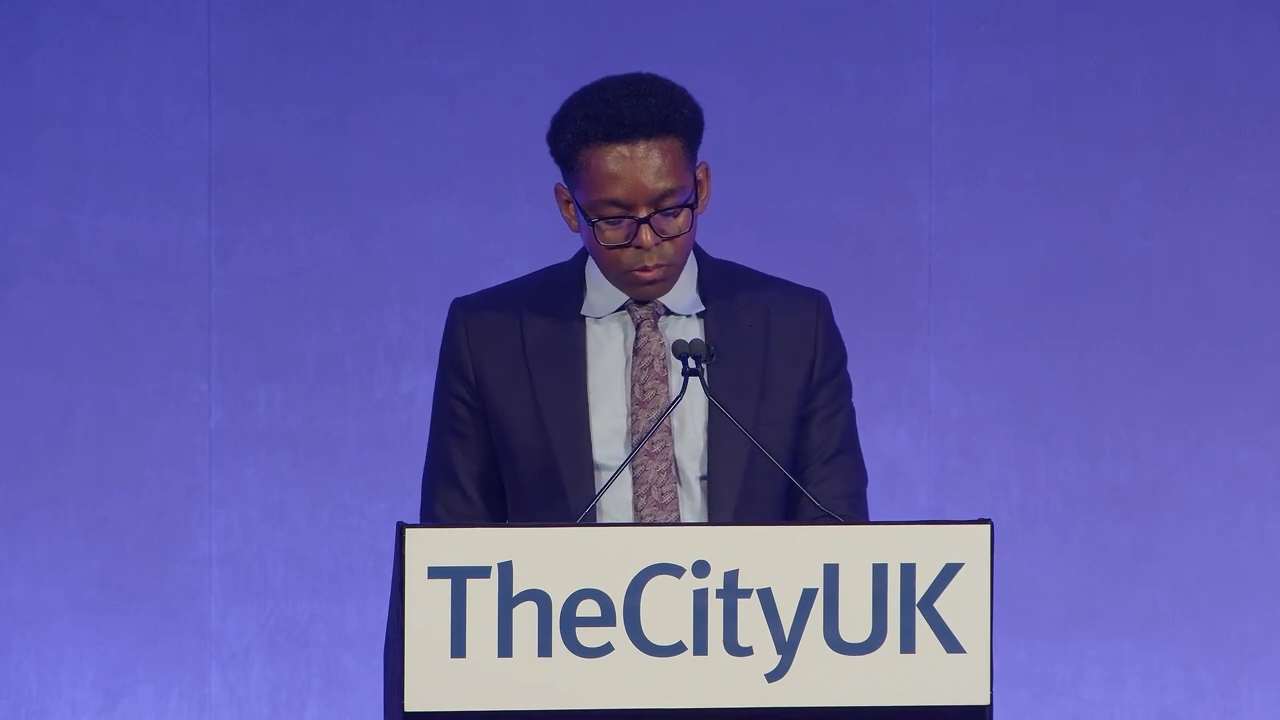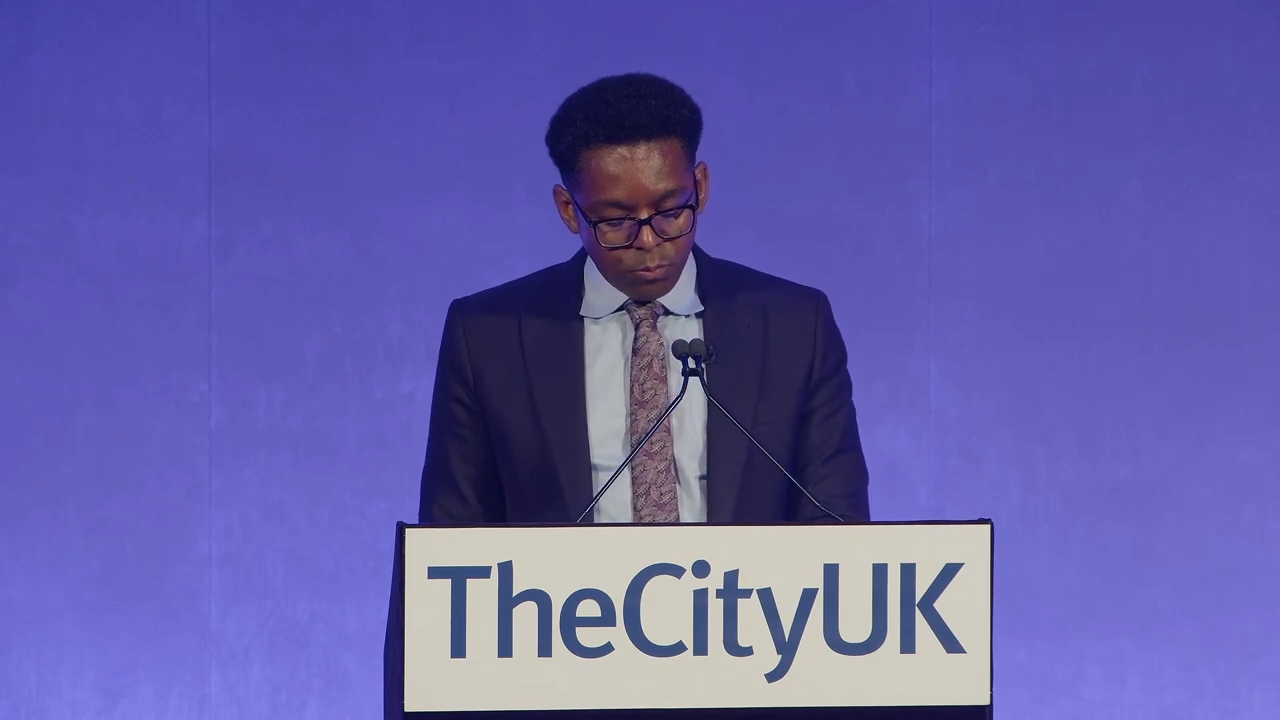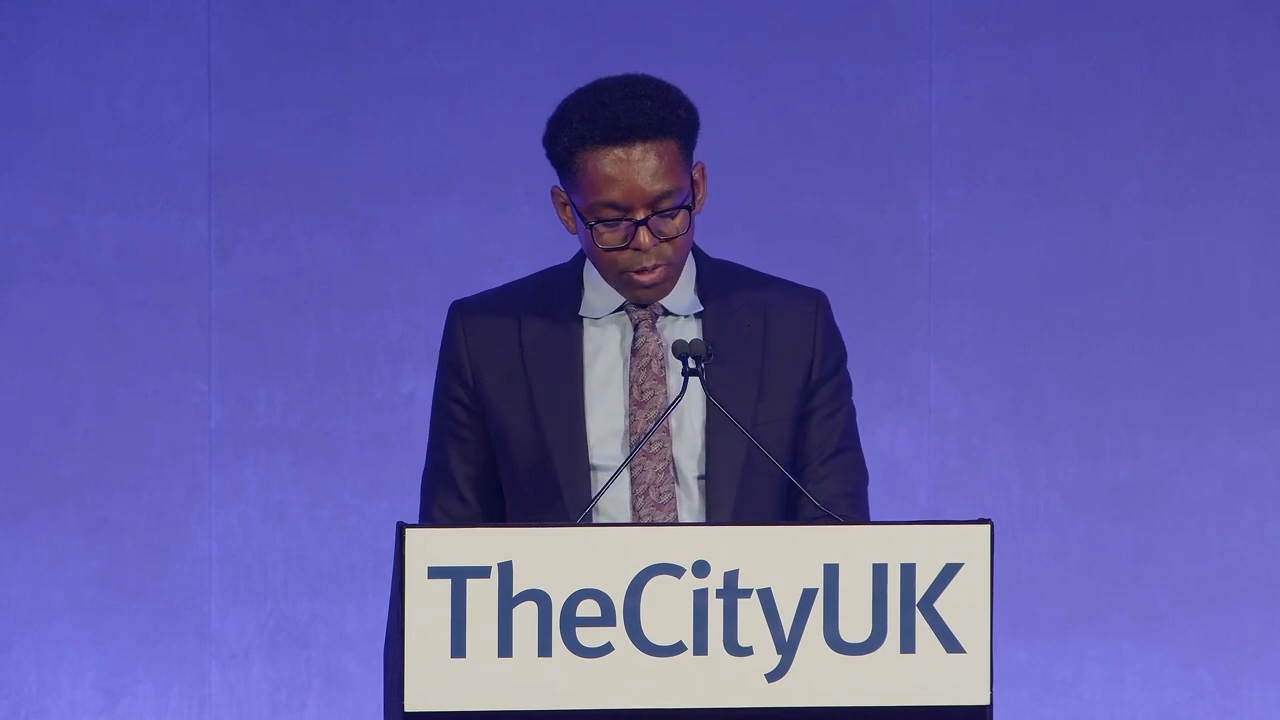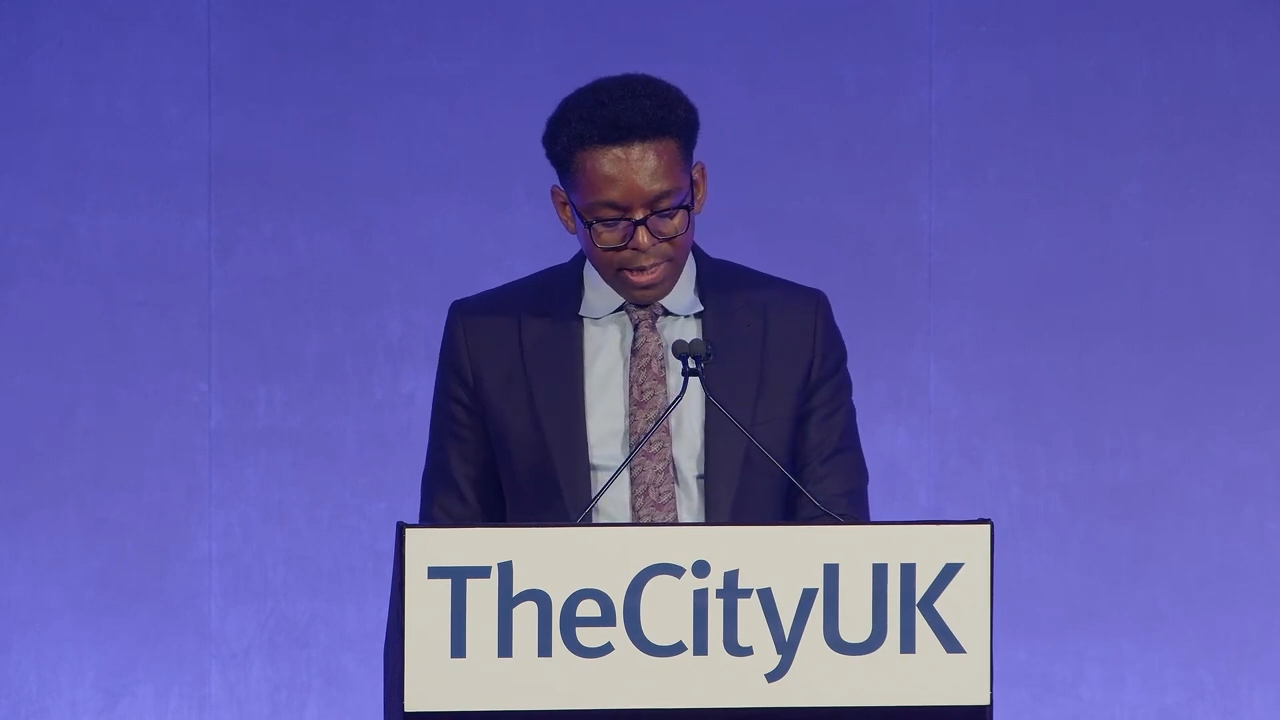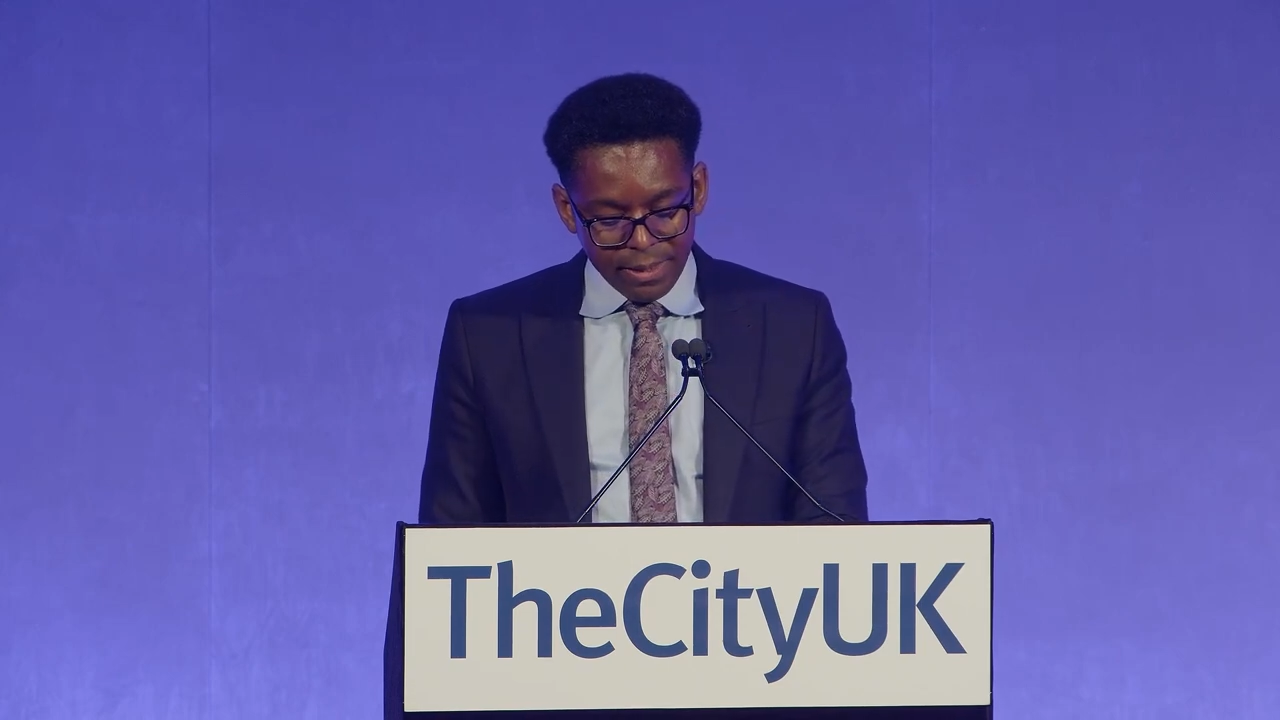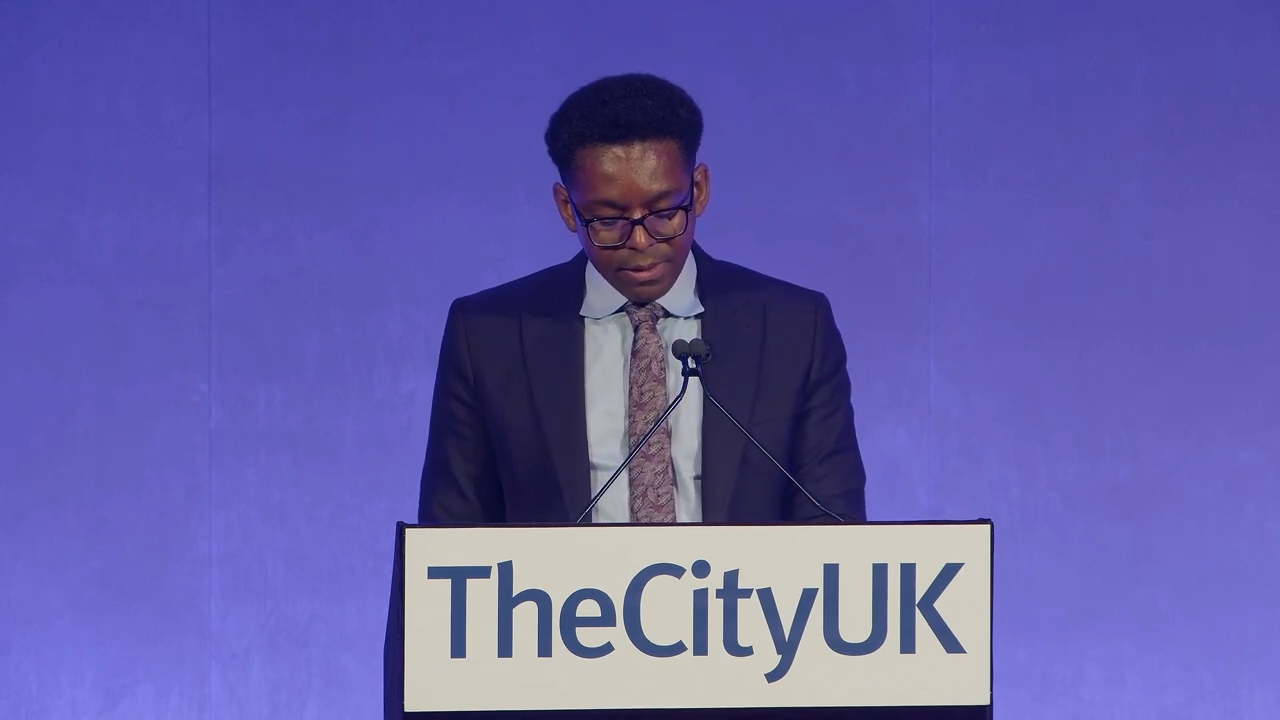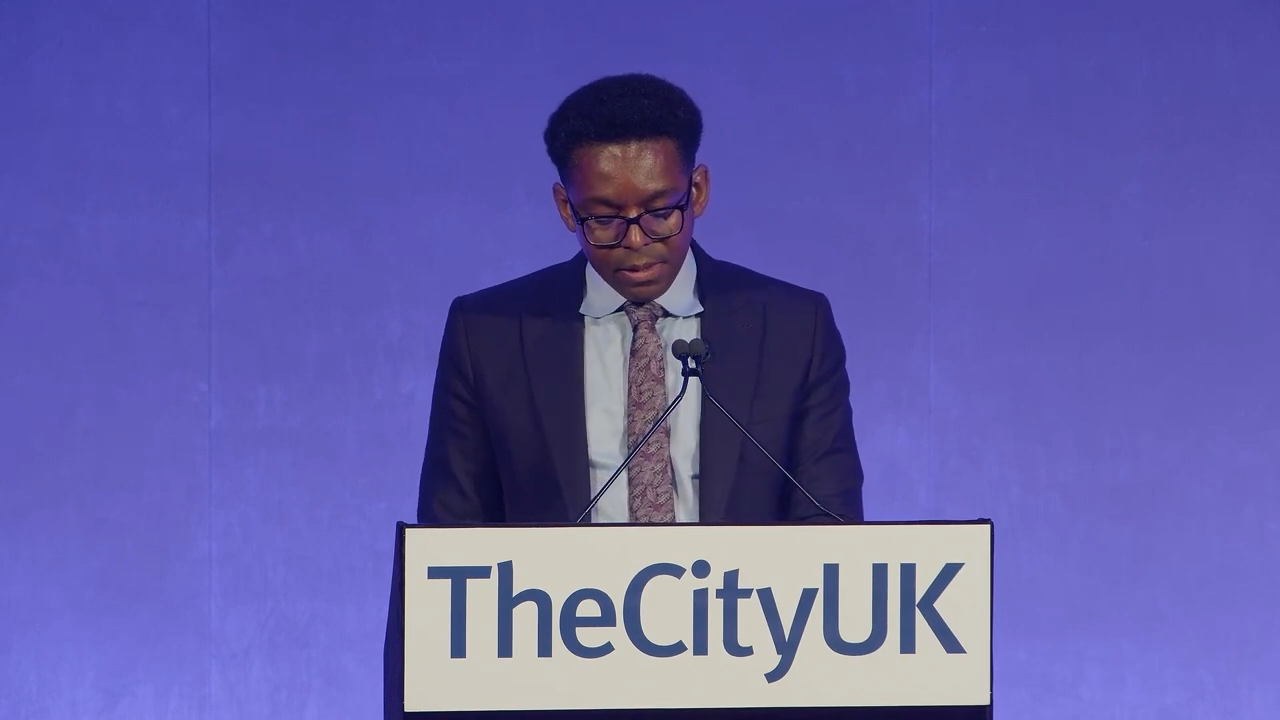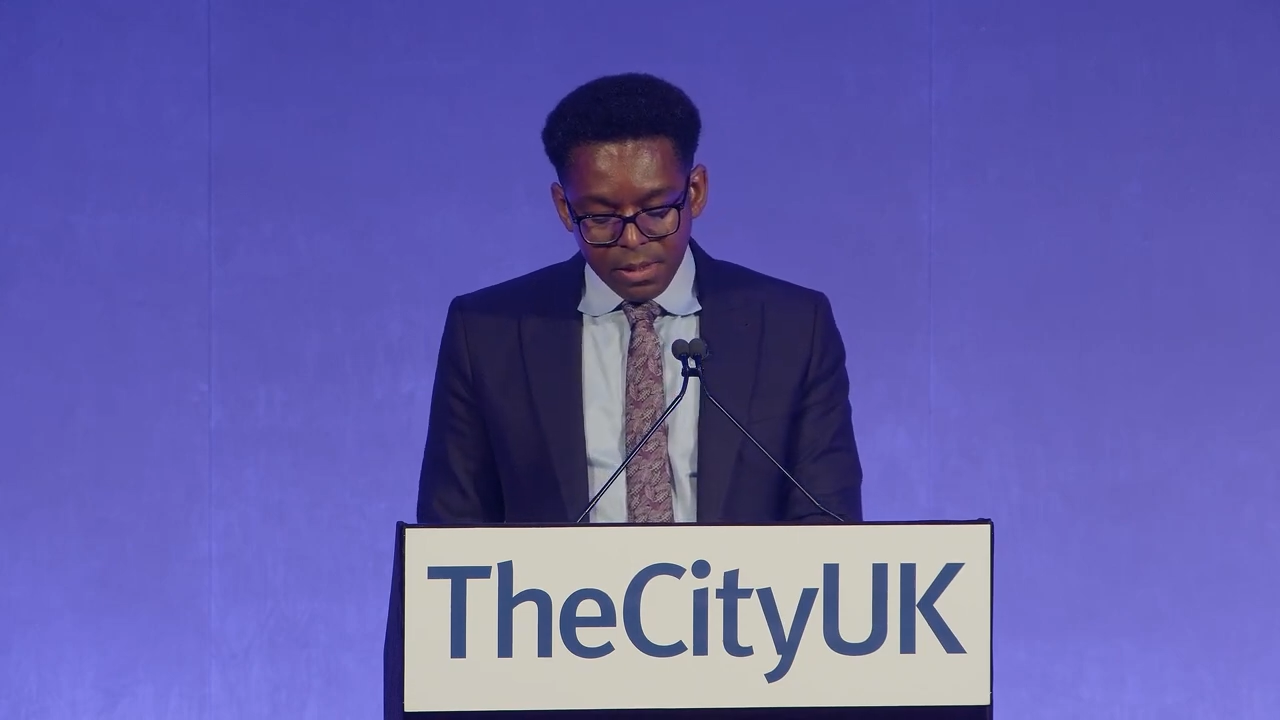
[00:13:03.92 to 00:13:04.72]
will bring